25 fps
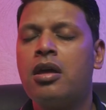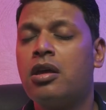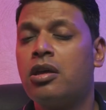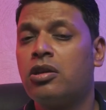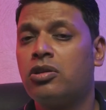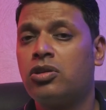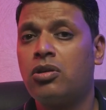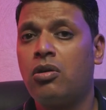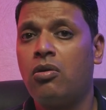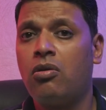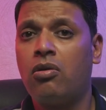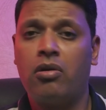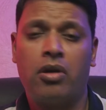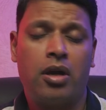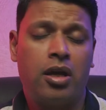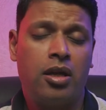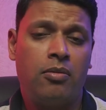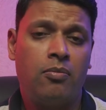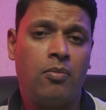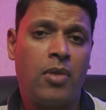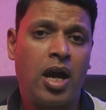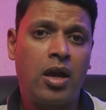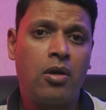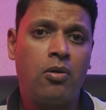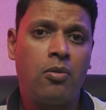So in
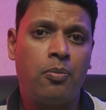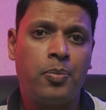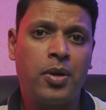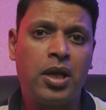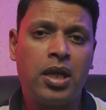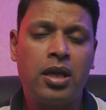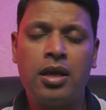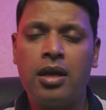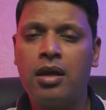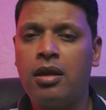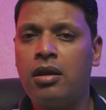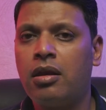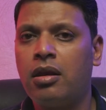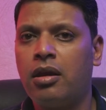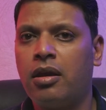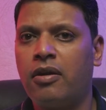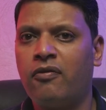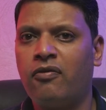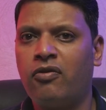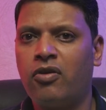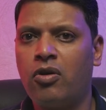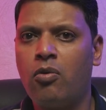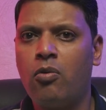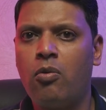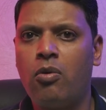my opinion,
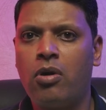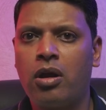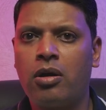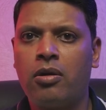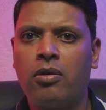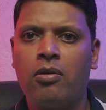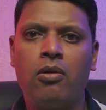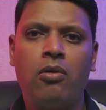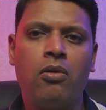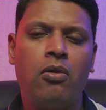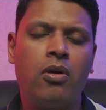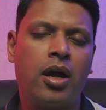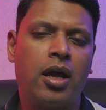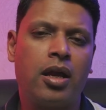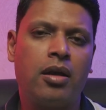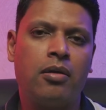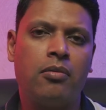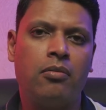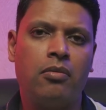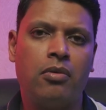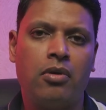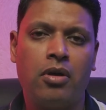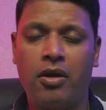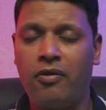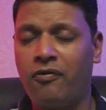if you want to go
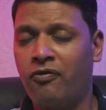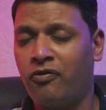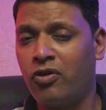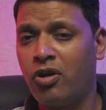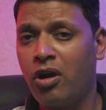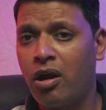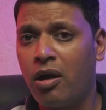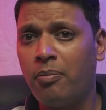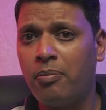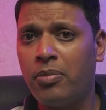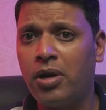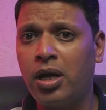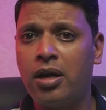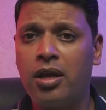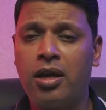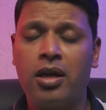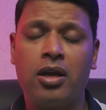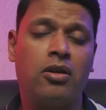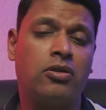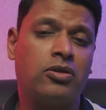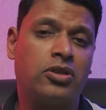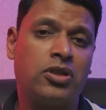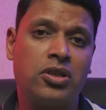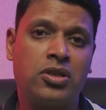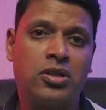and if you are building
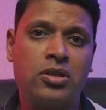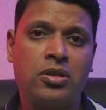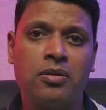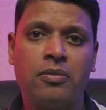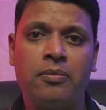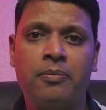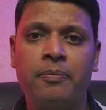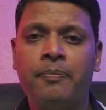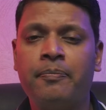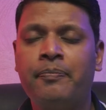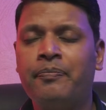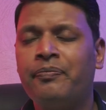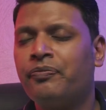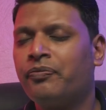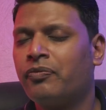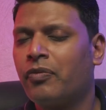a system